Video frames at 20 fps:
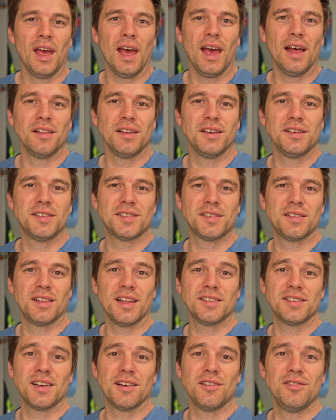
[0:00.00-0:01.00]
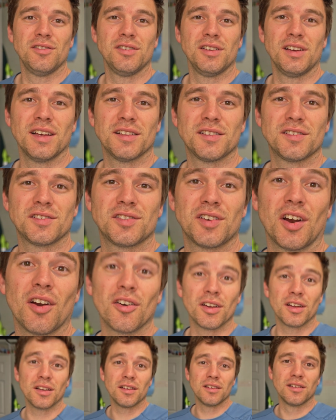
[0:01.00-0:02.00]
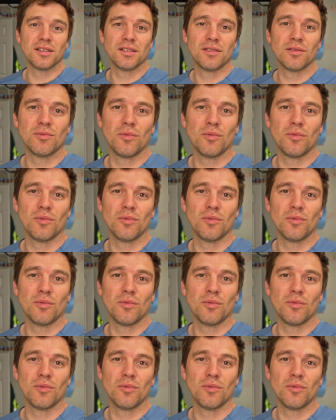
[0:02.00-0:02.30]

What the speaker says: At least that's how you can get started